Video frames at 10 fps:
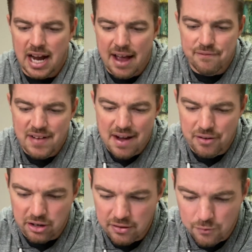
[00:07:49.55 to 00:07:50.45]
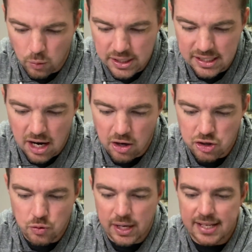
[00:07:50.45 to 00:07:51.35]
I have
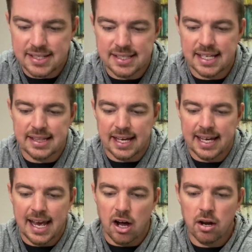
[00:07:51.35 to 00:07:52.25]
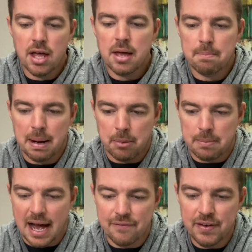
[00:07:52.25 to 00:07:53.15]
$514.28 in the account, and I'm going
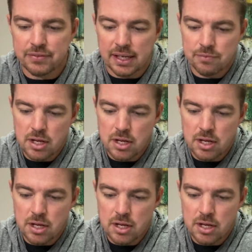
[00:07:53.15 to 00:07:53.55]
to buy 50.